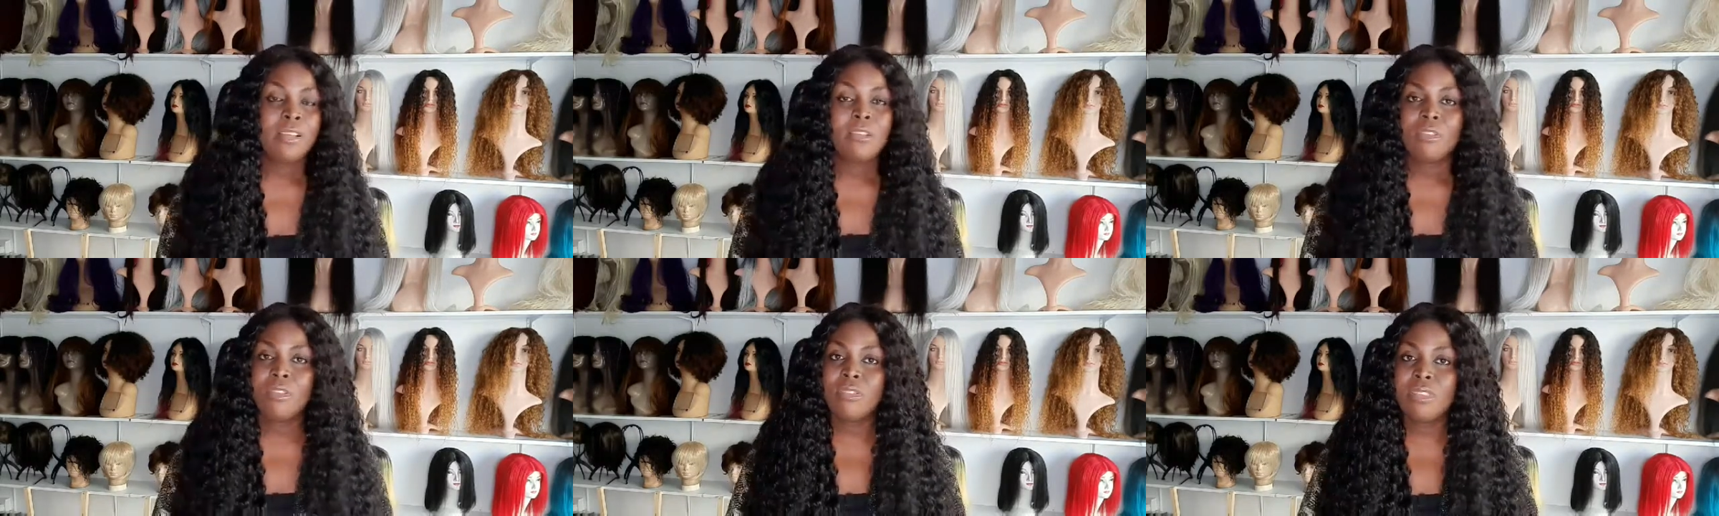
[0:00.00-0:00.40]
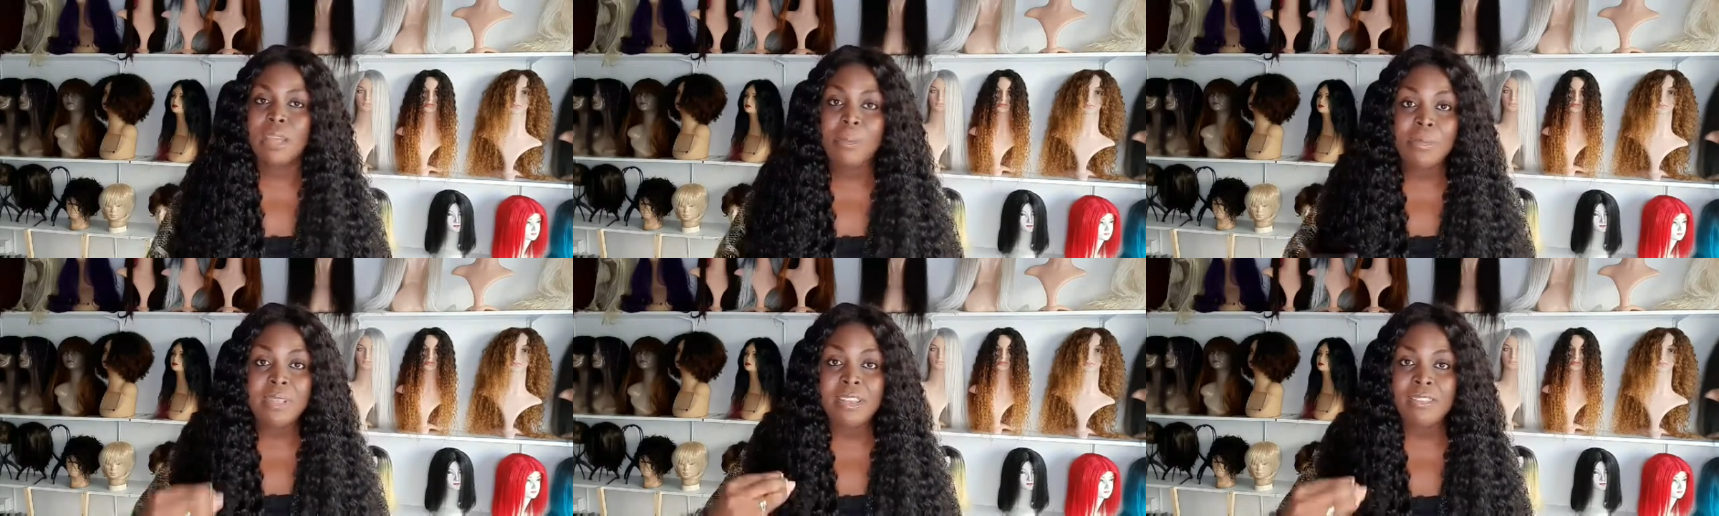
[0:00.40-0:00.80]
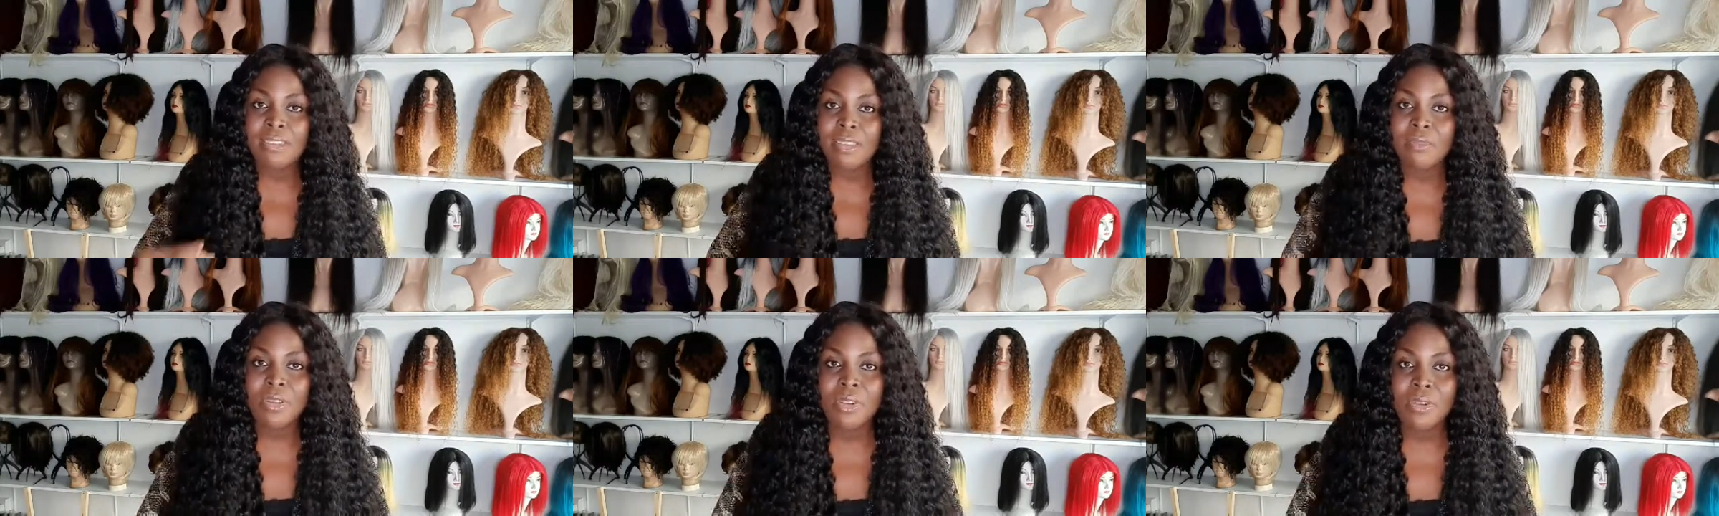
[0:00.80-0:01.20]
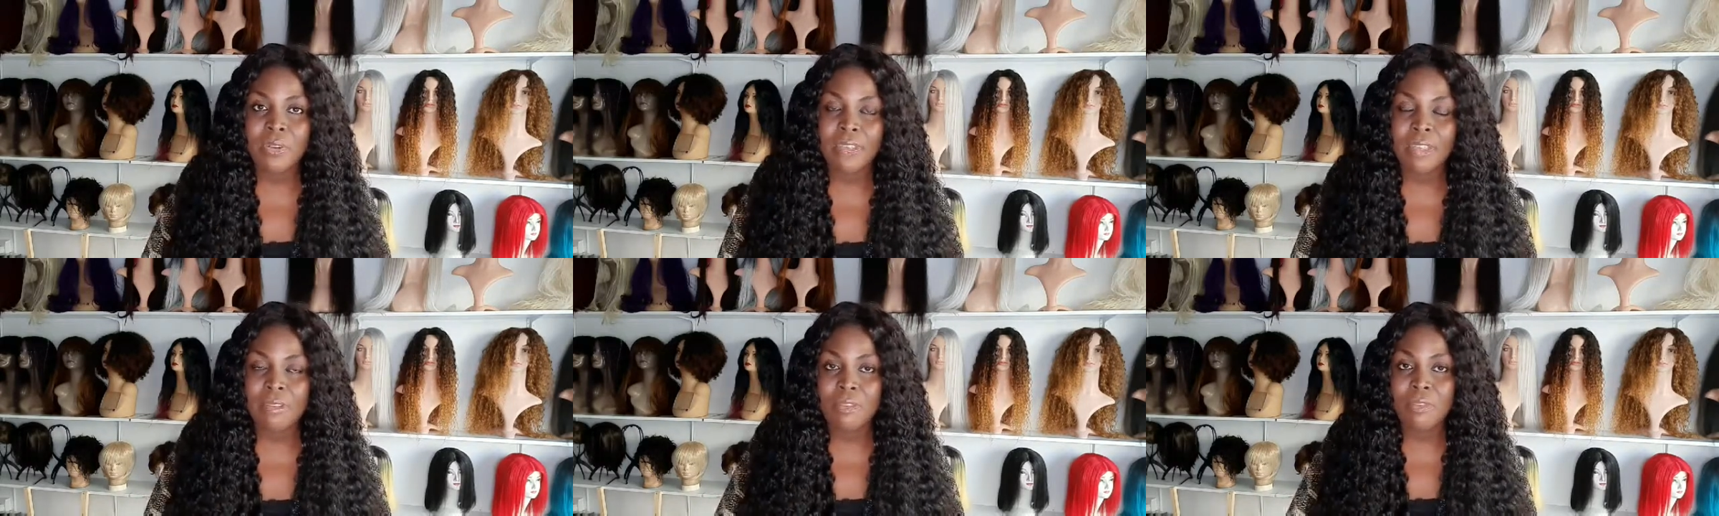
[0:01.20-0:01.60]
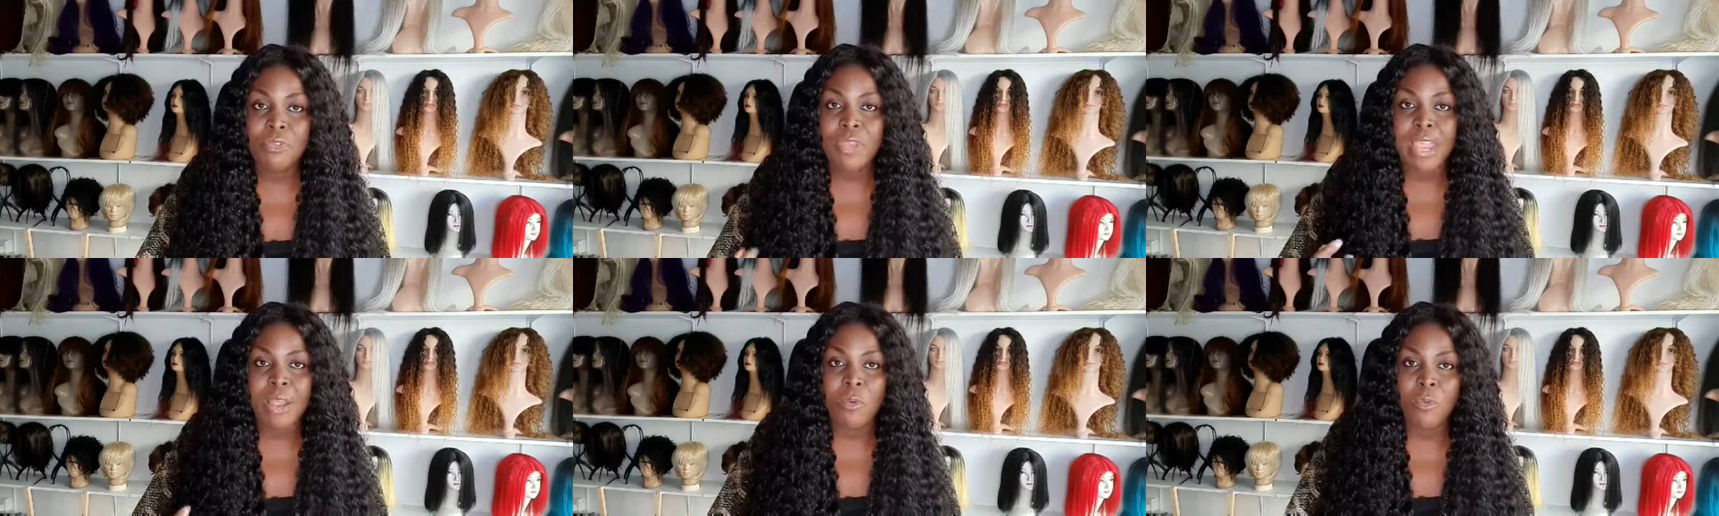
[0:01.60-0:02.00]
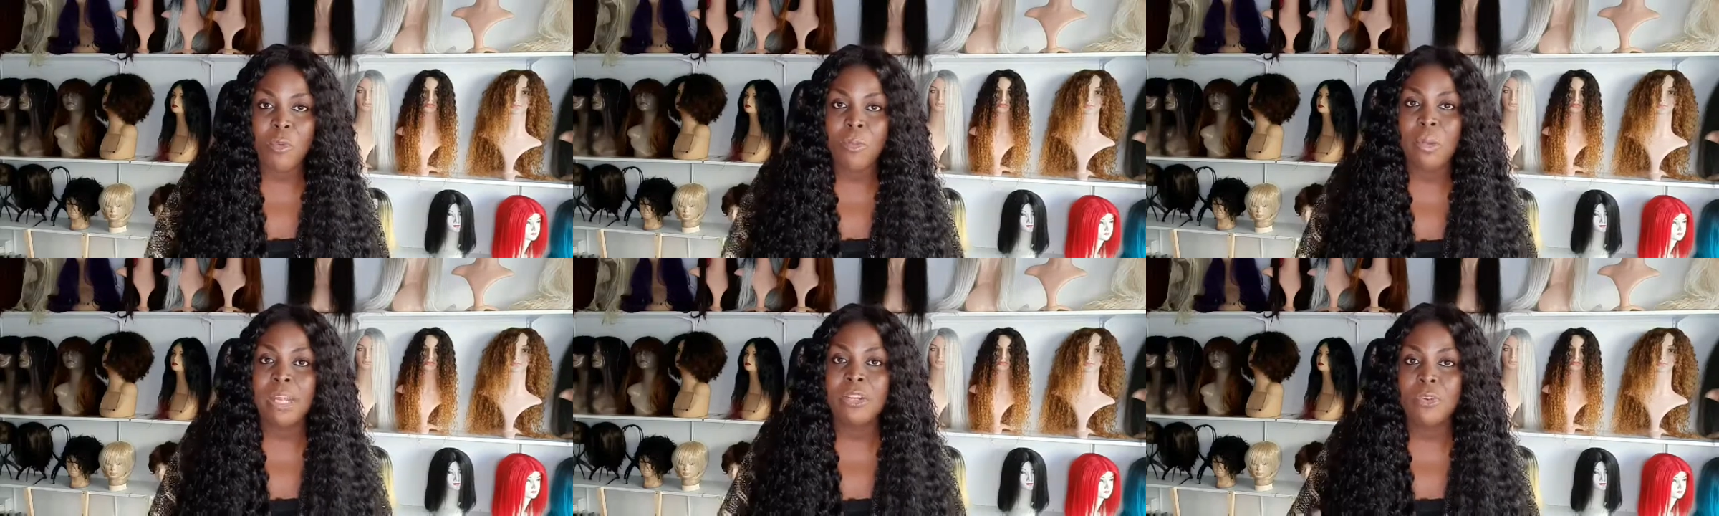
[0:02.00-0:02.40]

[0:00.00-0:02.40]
So stop deceiving yourself. If you're a woman,